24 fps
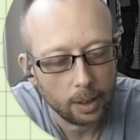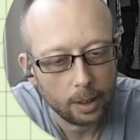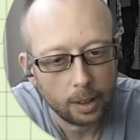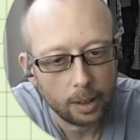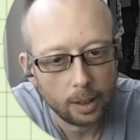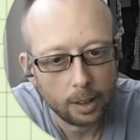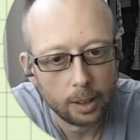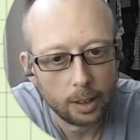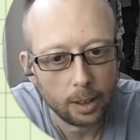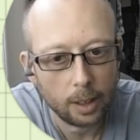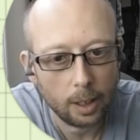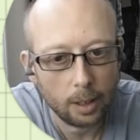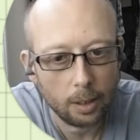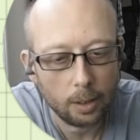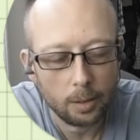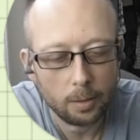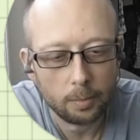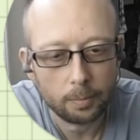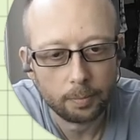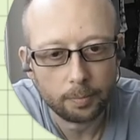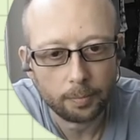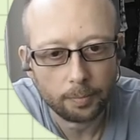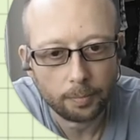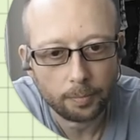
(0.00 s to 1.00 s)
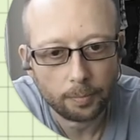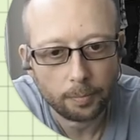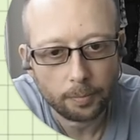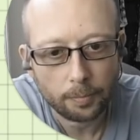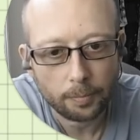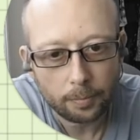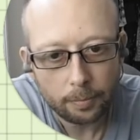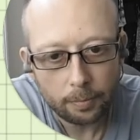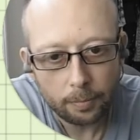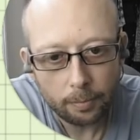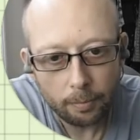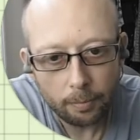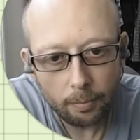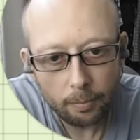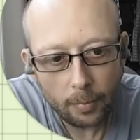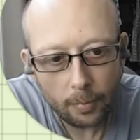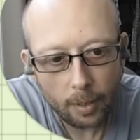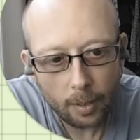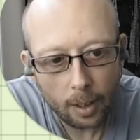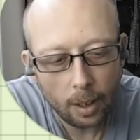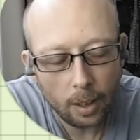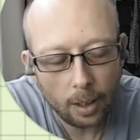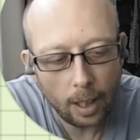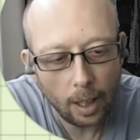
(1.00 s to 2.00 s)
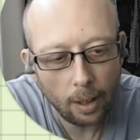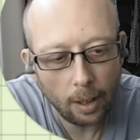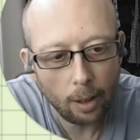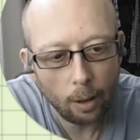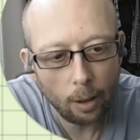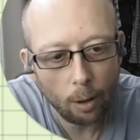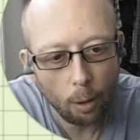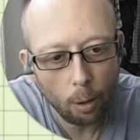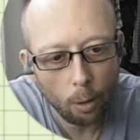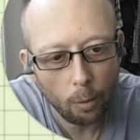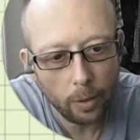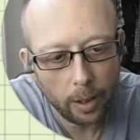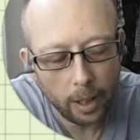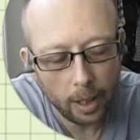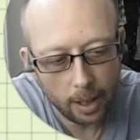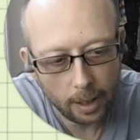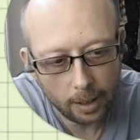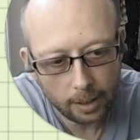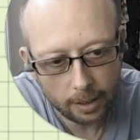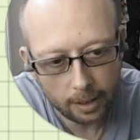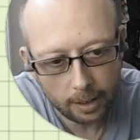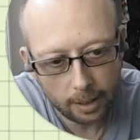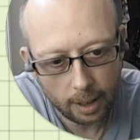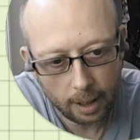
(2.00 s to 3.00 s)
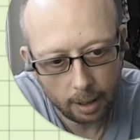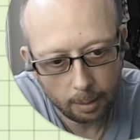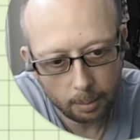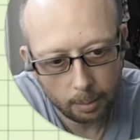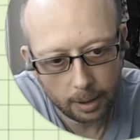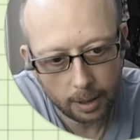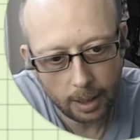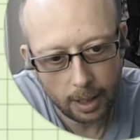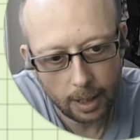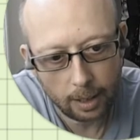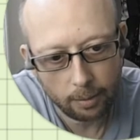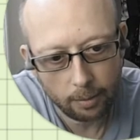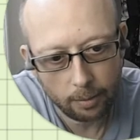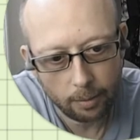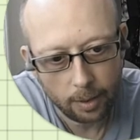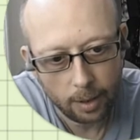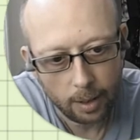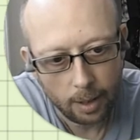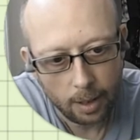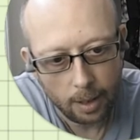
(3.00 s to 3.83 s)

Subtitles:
So now all the isotopes have